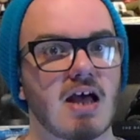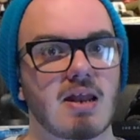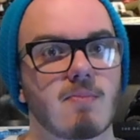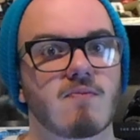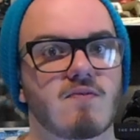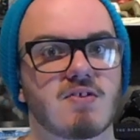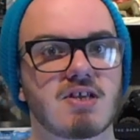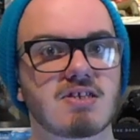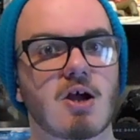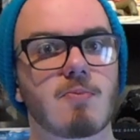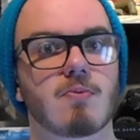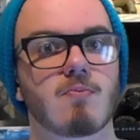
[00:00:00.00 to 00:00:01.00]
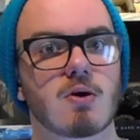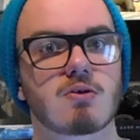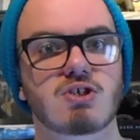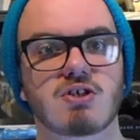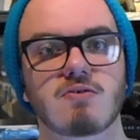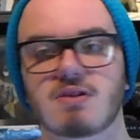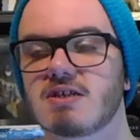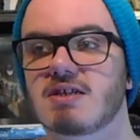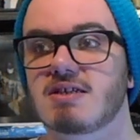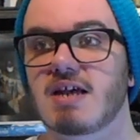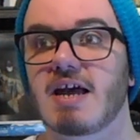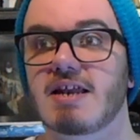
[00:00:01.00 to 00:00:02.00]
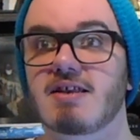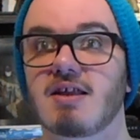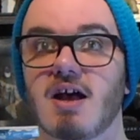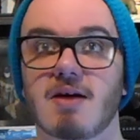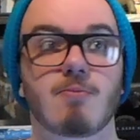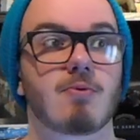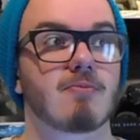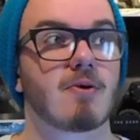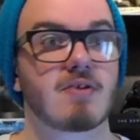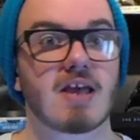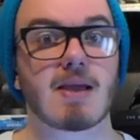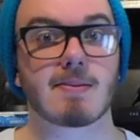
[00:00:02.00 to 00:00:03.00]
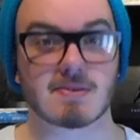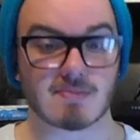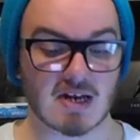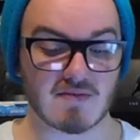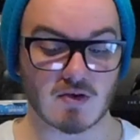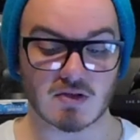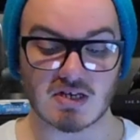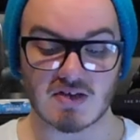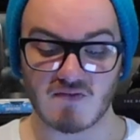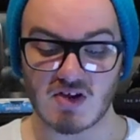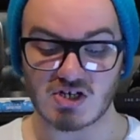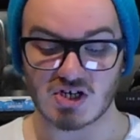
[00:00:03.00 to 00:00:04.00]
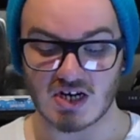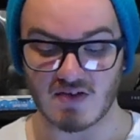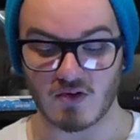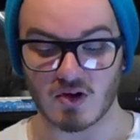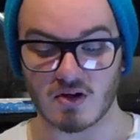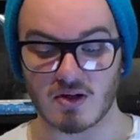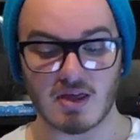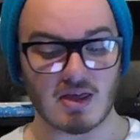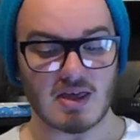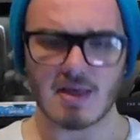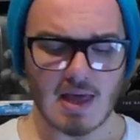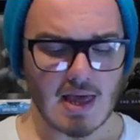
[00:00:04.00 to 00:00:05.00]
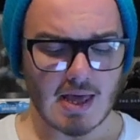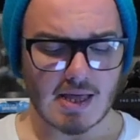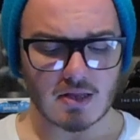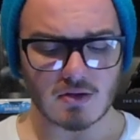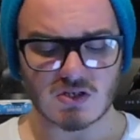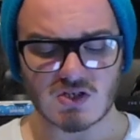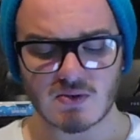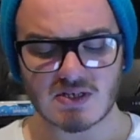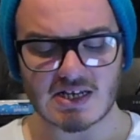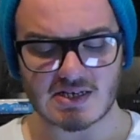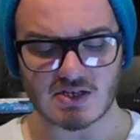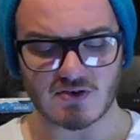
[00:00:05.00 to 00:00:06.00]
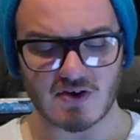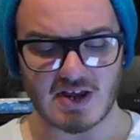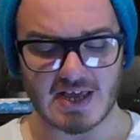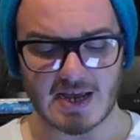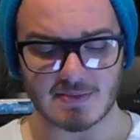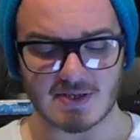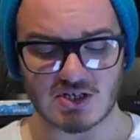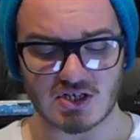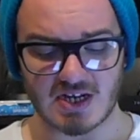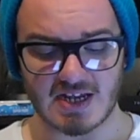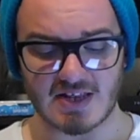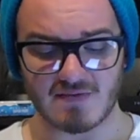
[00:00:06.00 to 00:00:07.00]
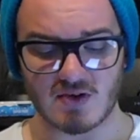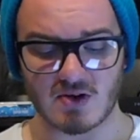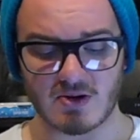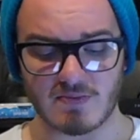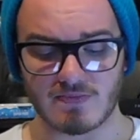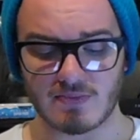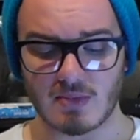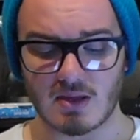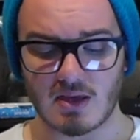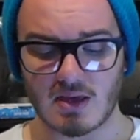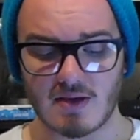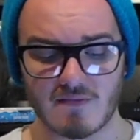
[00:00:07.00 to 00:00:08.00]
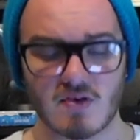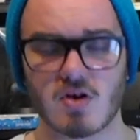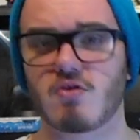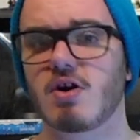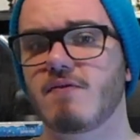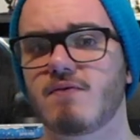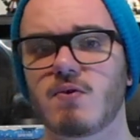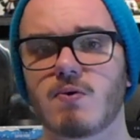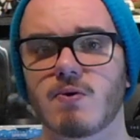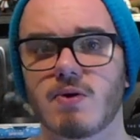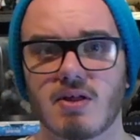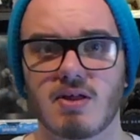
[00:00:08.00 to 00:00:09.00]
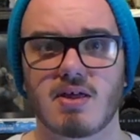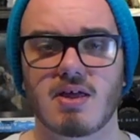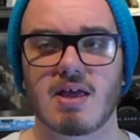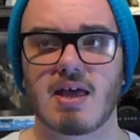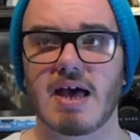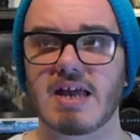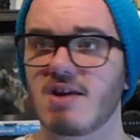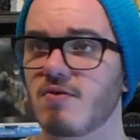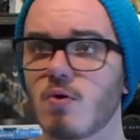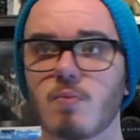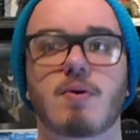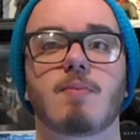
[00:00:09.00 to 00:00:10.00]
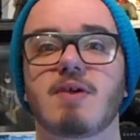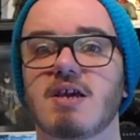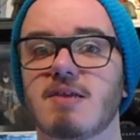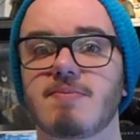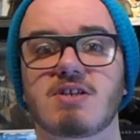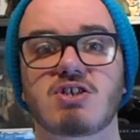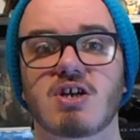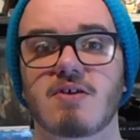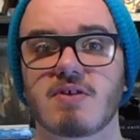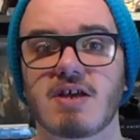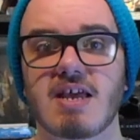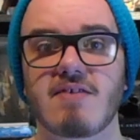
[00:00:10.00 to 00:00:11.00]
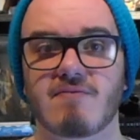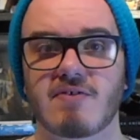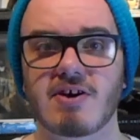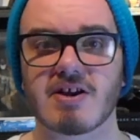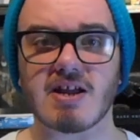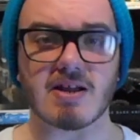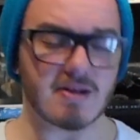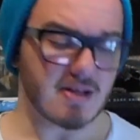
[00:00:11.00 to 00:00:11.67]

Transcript: gunning for these open world shooters and open world games. I mean, they've got The Division, they've got they've got two Assassin's Creed games this year, they've got Far Cry four, and they're all probably going to be shown at E three.